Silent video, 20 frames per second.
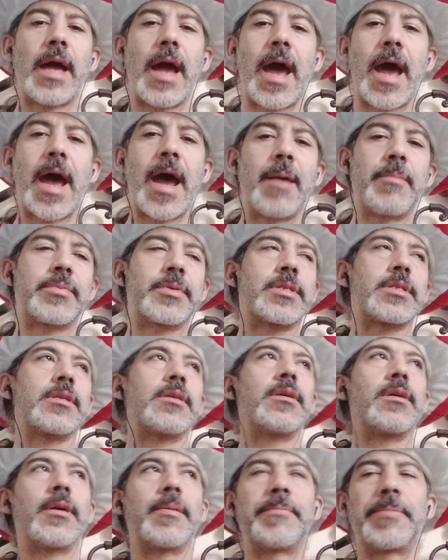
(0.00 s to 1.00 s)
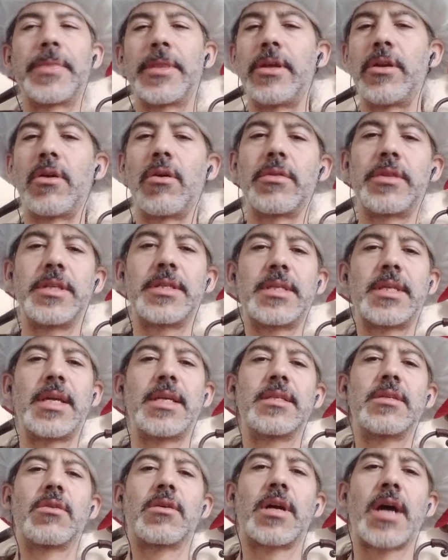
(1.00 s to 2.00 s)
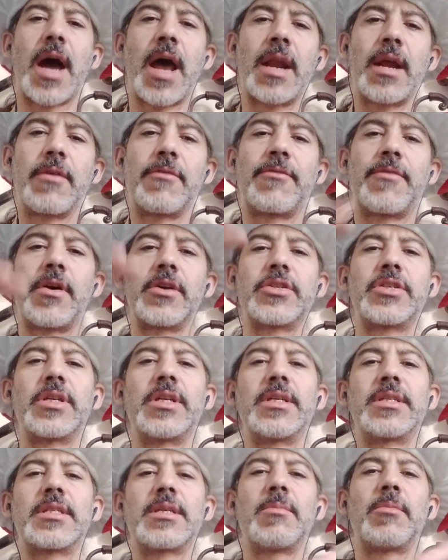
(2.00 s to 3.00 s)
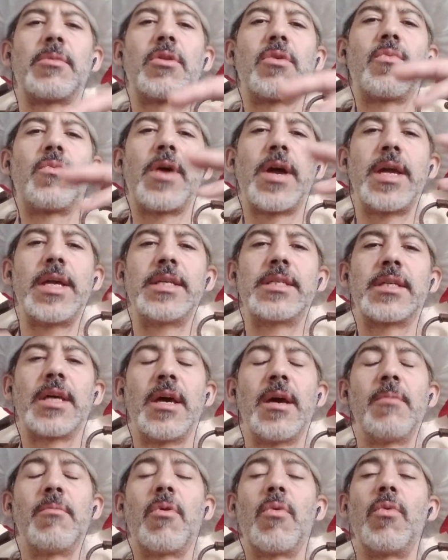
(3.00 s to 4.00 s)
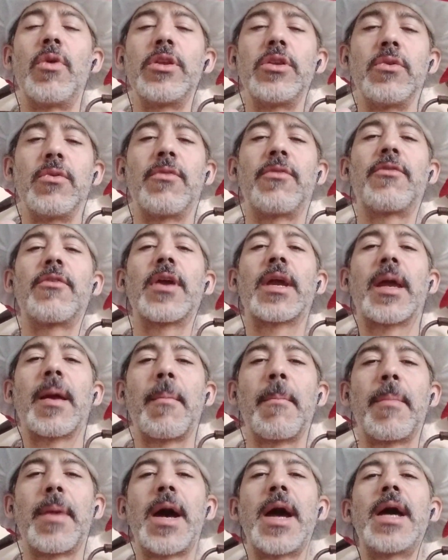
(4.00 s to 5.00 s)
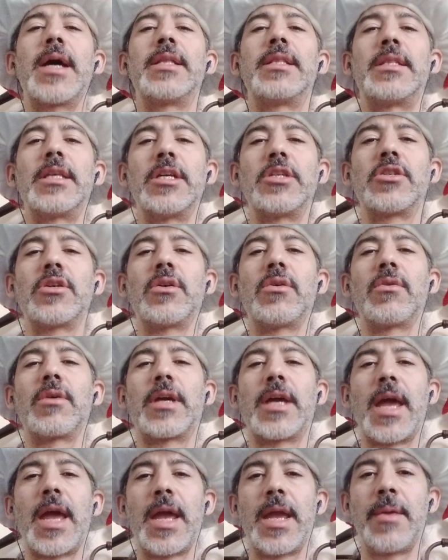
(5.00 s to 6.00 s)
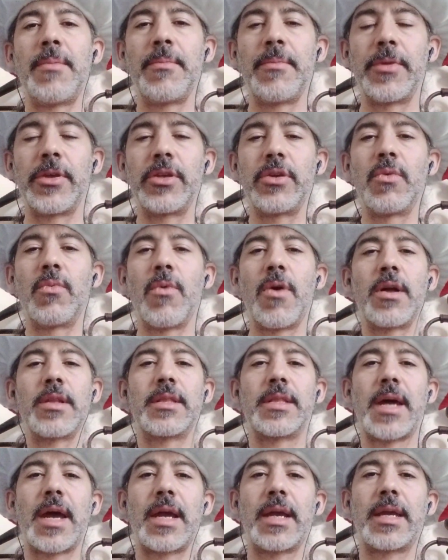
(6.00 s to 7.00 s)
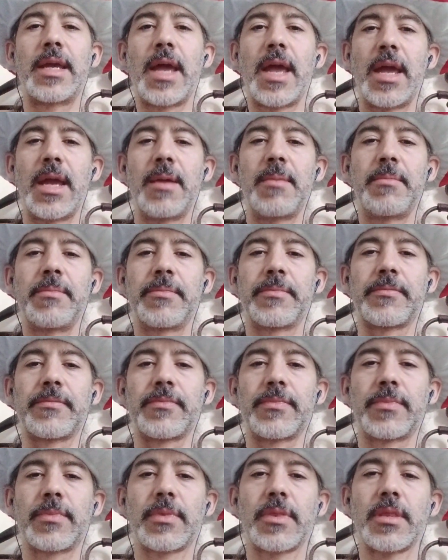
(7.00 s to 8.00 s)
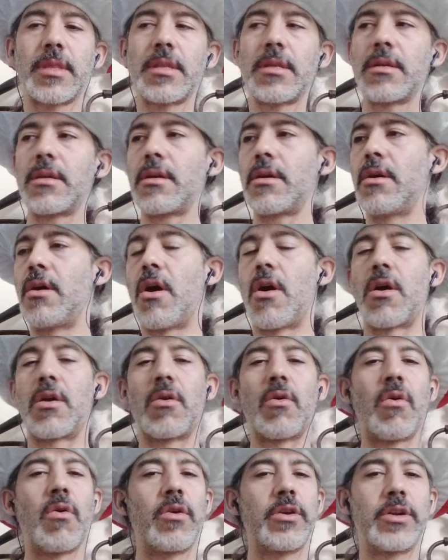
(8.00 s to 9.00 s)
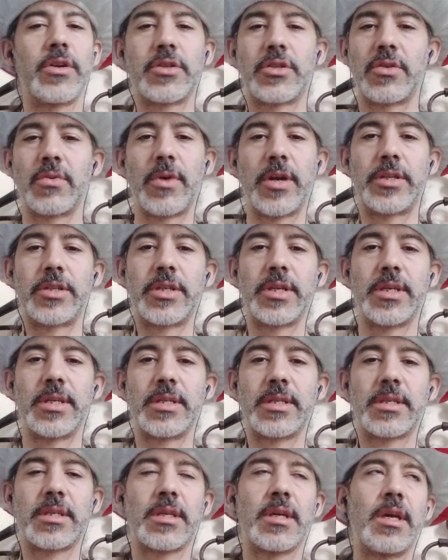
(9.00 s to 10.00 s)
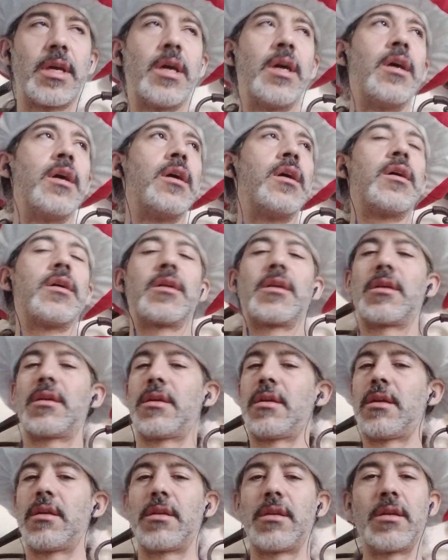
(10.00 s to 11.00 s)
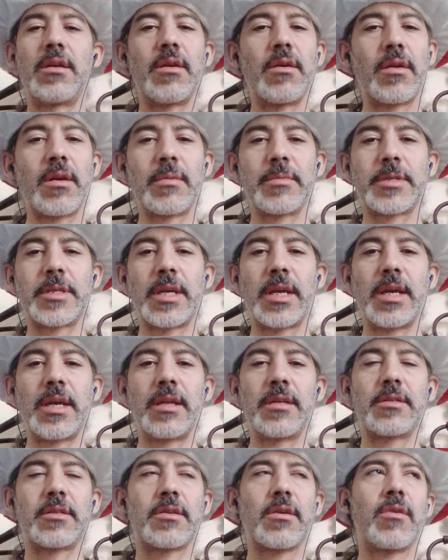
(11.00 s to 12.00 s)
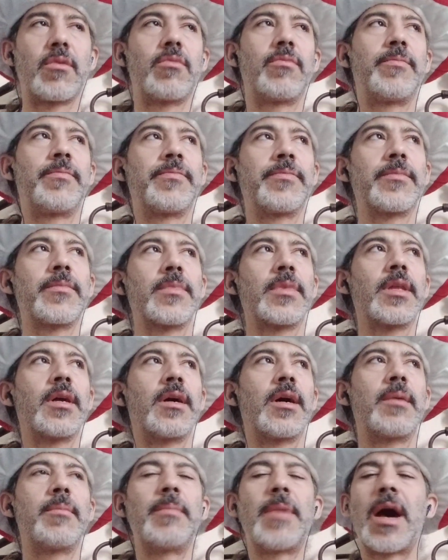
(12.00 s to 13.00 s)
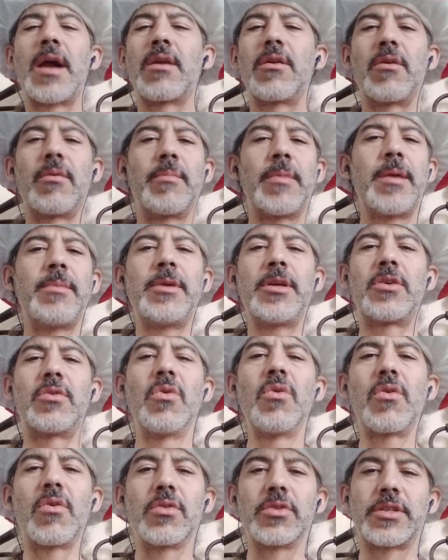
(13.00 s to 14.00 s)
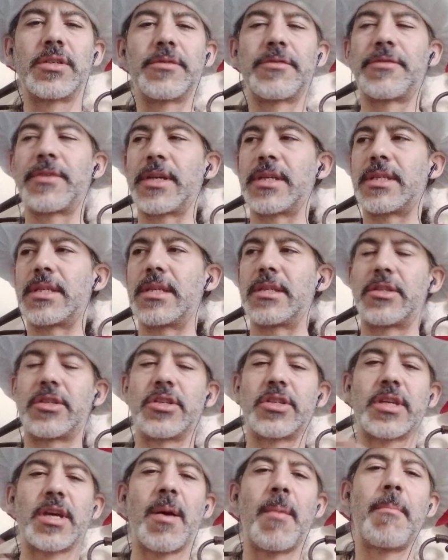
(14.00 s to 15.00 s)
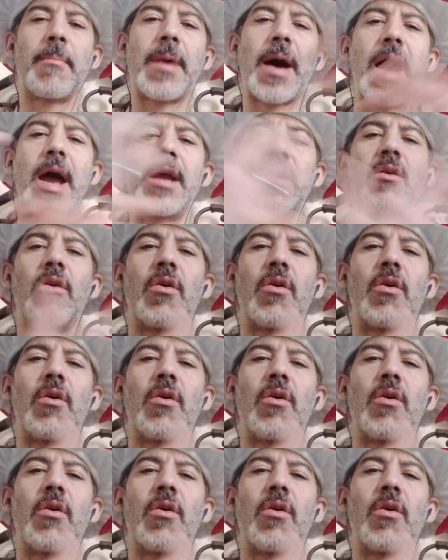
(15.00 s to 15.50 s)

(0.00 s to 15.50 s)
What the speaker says: apps, you know, these things will kind of function in similar ways. But when you freaking buy a digital game, you want that game on all your Switches. You know what I'm saying? So I don't know, maybe Google should fix this. Just combine